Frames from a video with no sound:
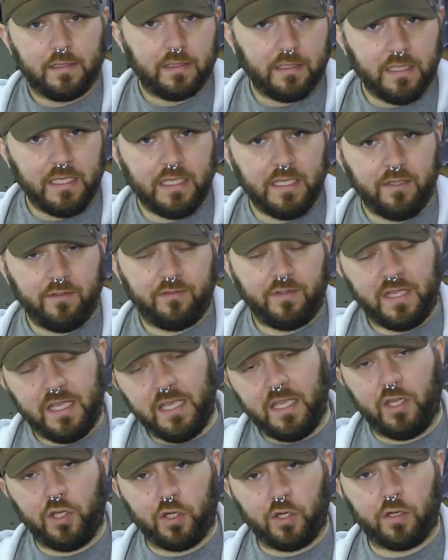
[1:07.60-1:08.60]
leave
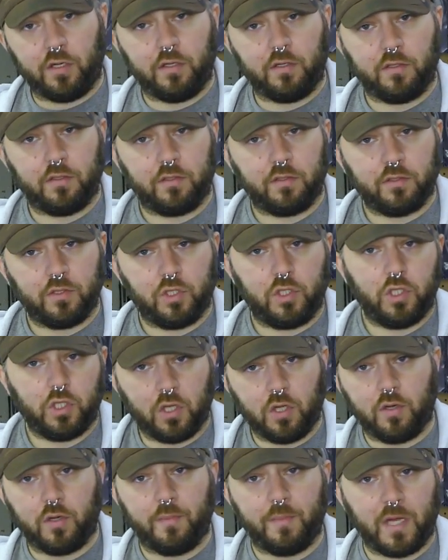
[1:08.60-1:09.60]
here to
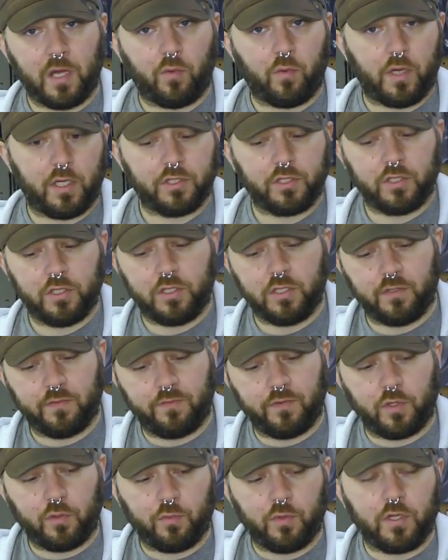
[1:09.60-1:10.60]
go to Mount Washington
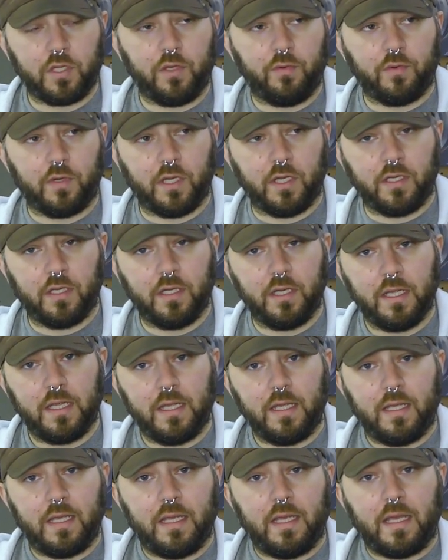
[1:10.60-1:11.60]
for the rookie run
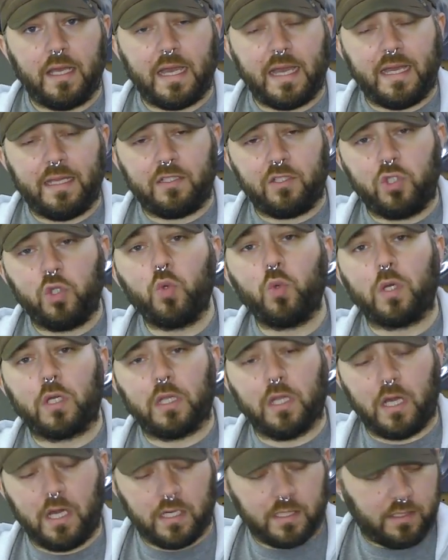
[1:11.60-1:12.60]
at 2
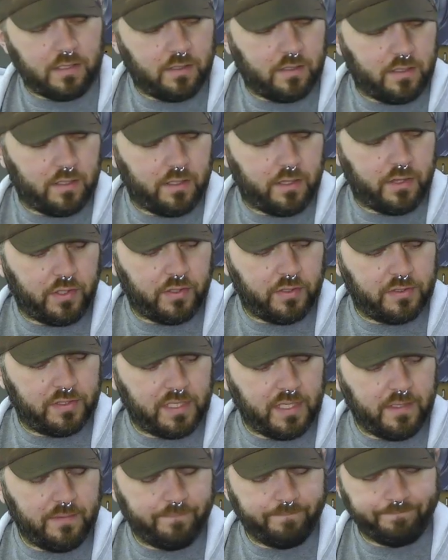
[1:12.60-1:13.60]
o'clock on
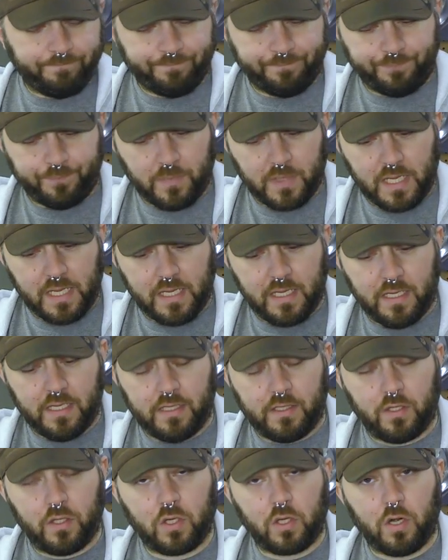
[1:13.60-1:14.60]
Thursday,
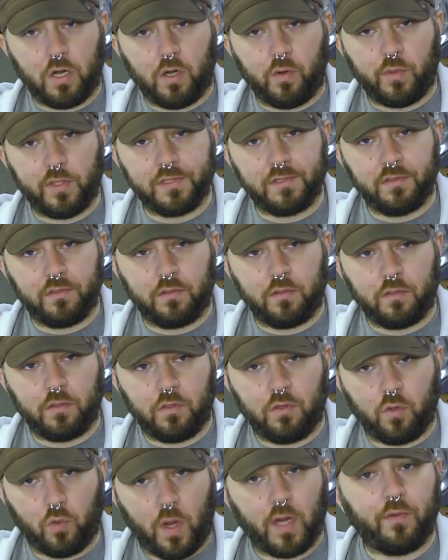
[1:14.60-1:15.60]
and the car wasn't
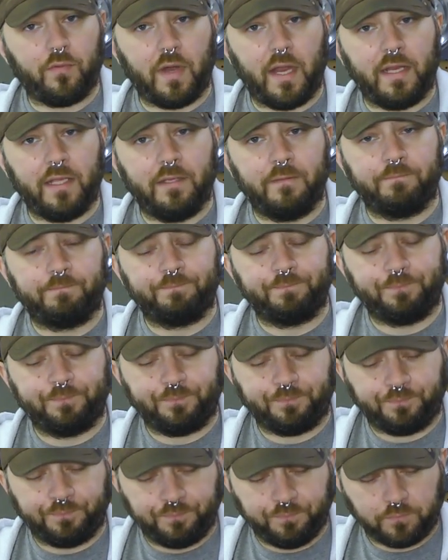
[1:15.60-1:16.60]
quite ready.
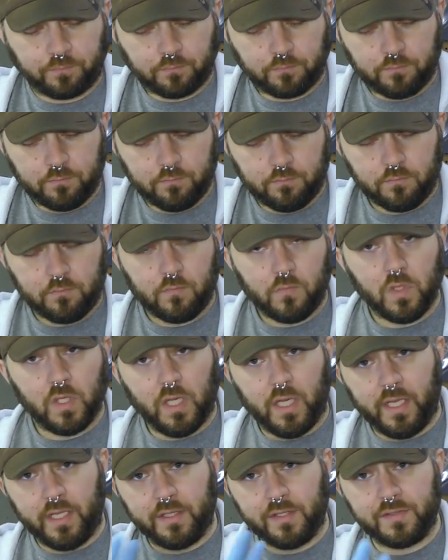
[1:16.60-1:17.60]

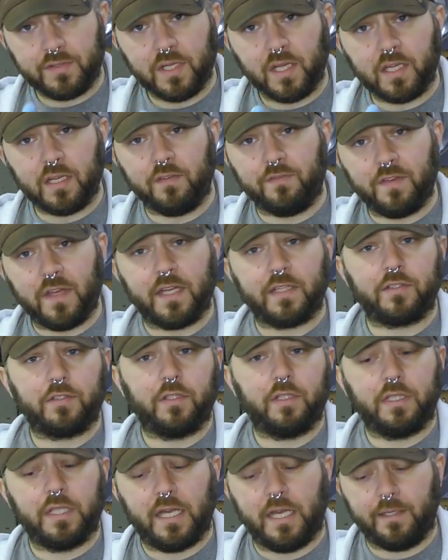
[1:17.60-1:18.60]
And the second factor
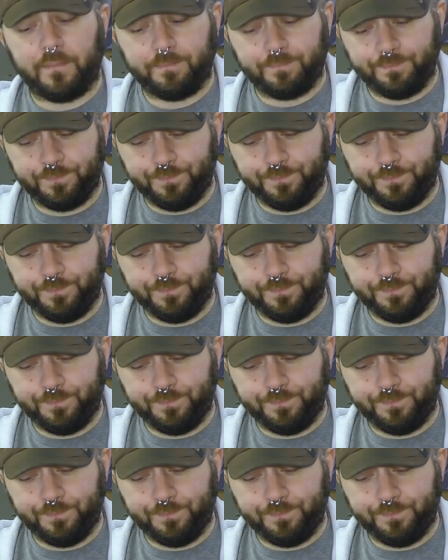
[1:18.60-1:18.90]
in that